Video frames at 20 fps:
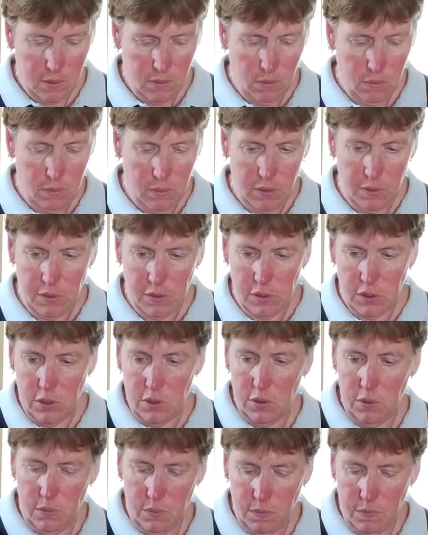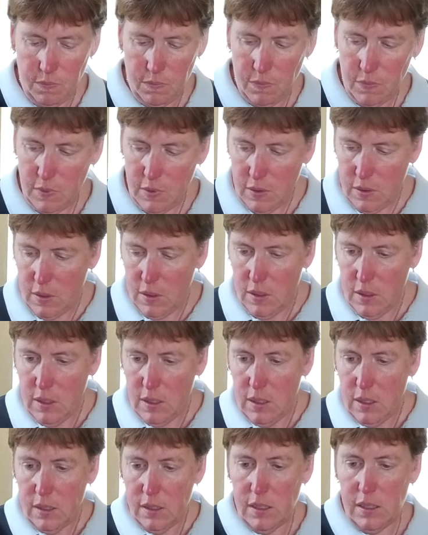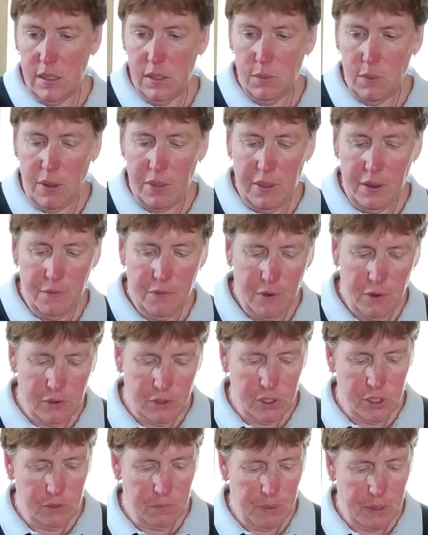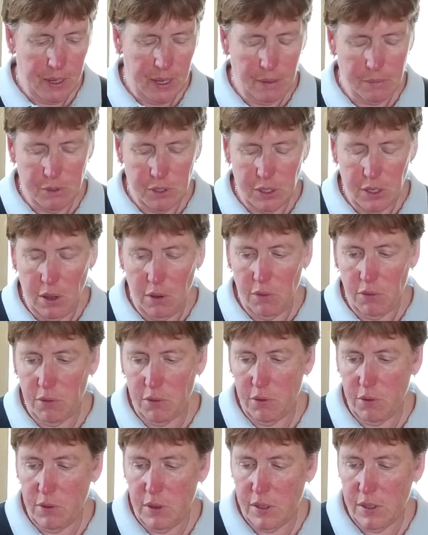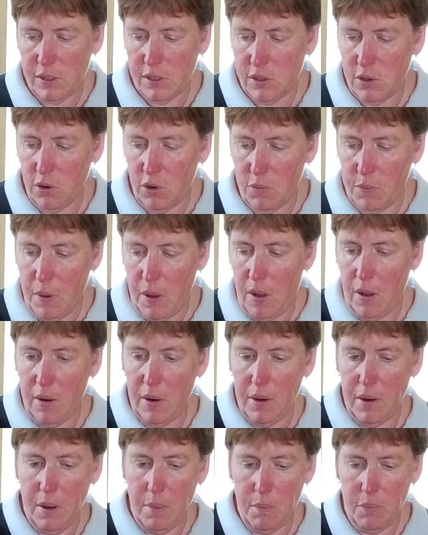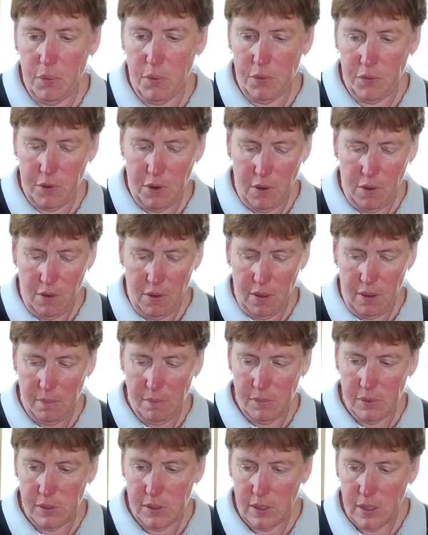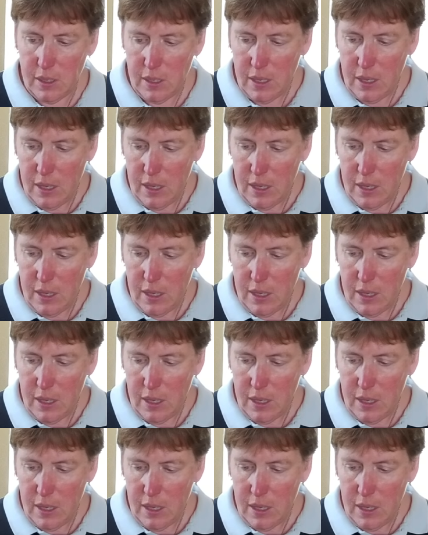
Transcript: Oh, another 2. So this is where the advantage of being able to go through this stockpile a number of times,